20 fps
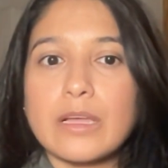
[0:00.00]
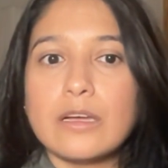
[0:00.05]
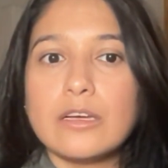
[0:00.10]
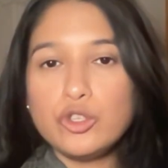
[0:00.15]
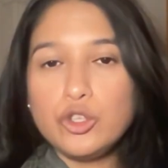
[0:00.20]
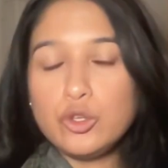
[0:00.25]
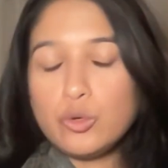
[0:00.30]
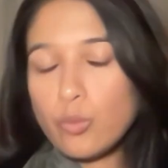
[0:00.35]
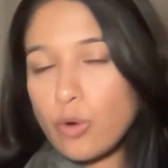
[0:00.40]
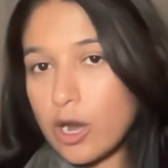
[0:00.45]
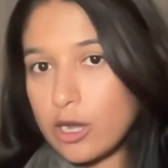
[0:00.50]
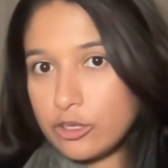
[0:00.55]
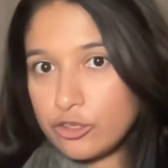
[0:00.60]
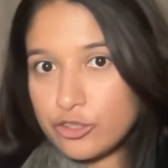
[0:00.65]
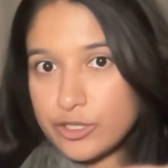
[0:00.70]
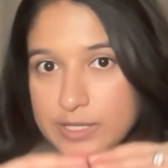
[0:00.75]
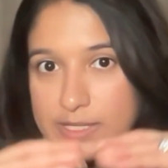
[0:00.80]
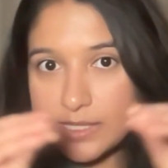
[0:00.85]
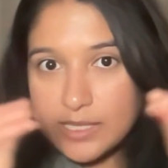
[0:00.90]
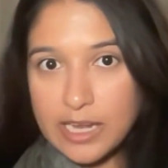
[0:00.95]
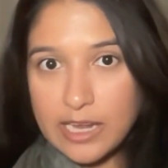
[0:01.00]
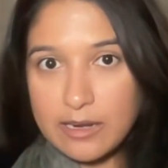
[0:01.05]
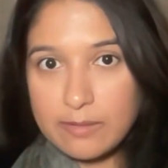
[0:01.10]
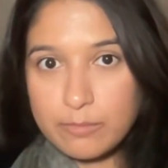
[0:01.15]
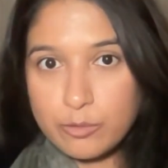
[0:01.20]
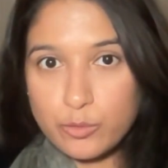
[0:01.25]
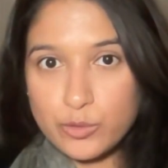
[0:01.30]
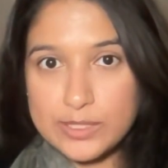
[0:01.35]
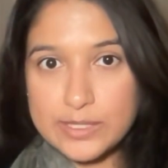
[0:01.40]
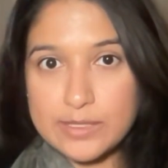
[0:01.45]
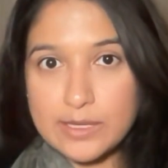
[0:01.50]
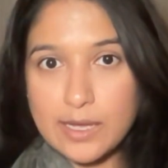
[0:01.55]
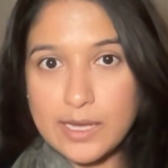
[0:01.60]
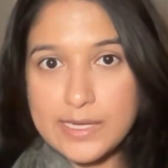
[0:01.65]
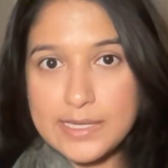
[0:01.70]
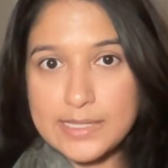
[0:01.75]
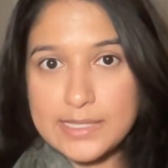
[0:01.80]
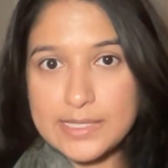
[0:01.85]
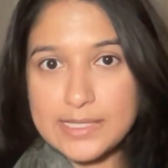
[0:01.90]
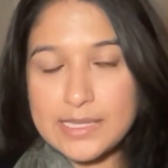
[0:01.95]
you understand both
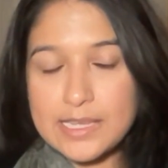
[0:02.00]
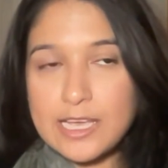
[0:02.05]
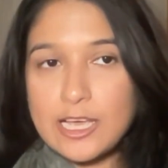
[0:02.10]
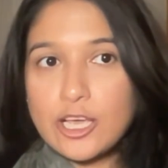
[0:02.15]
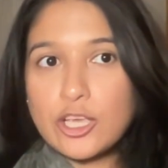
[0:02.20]
sides.